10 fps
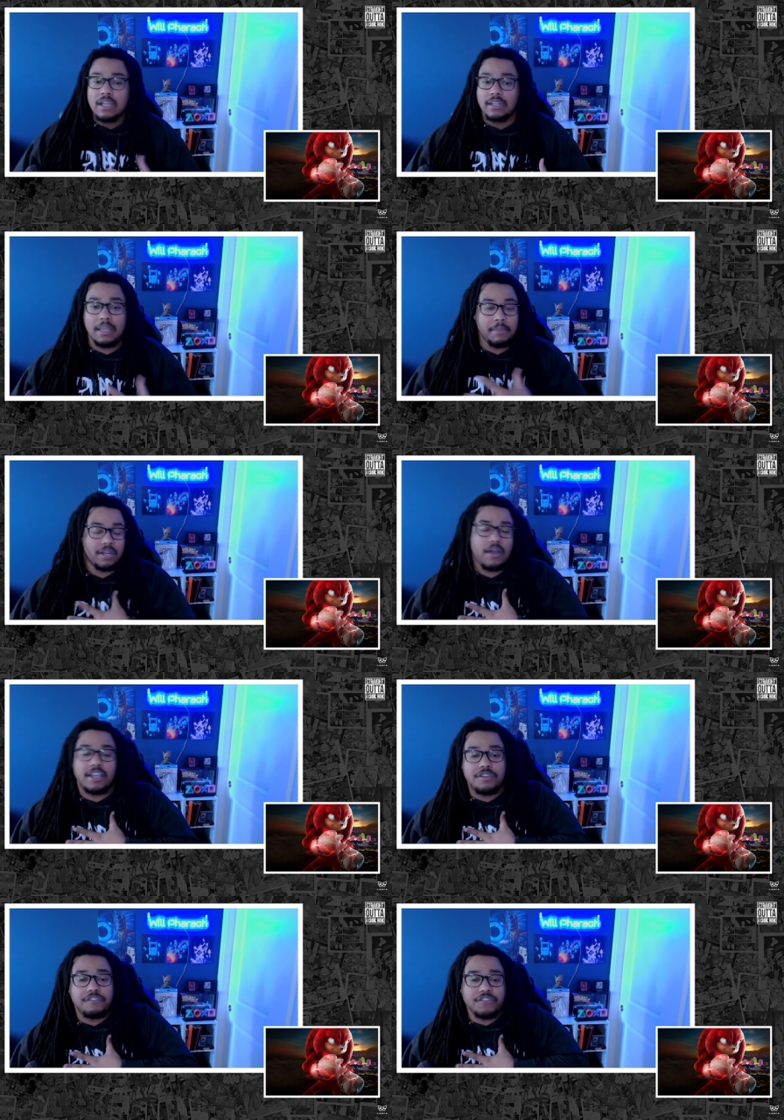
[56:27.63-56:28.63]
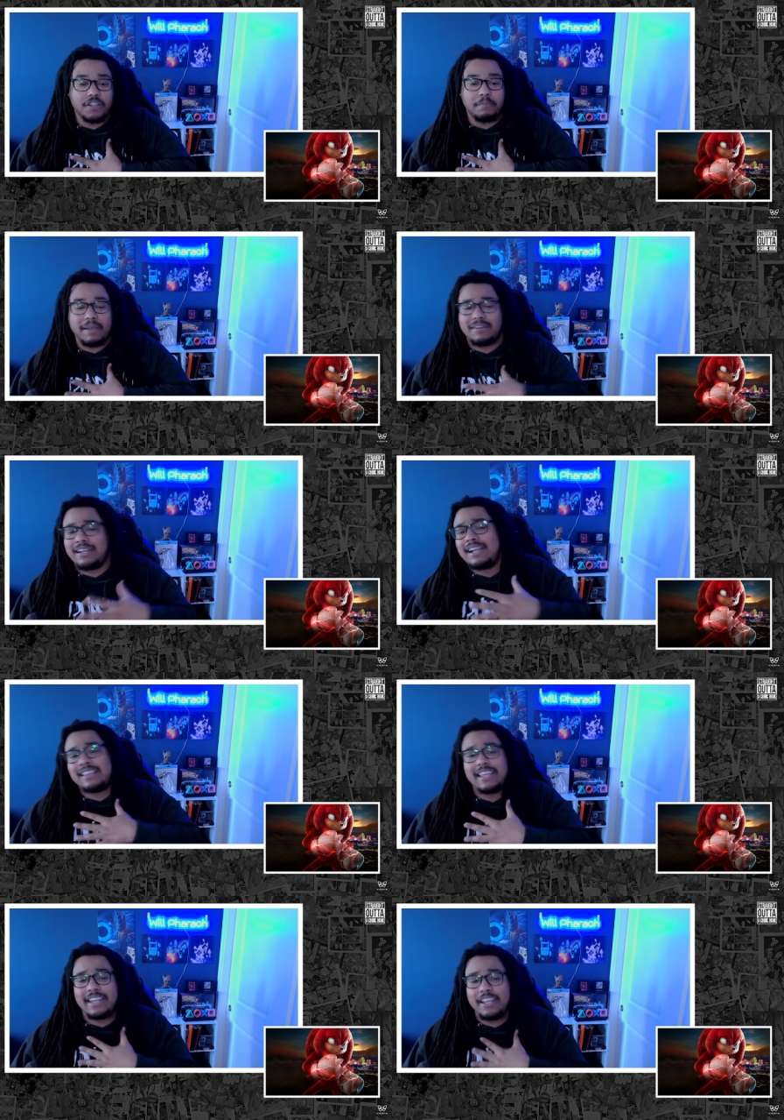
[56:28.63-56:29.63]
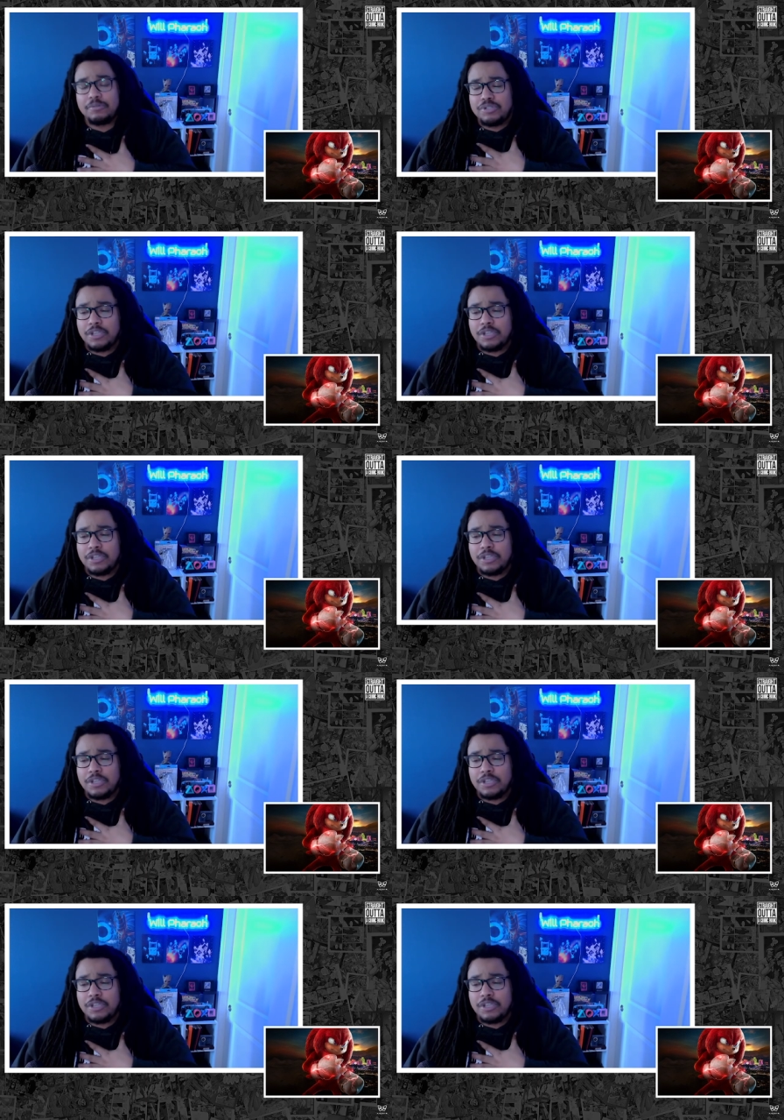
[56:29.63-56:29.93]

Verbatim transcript: Let me know how you feel about it. And I think it helps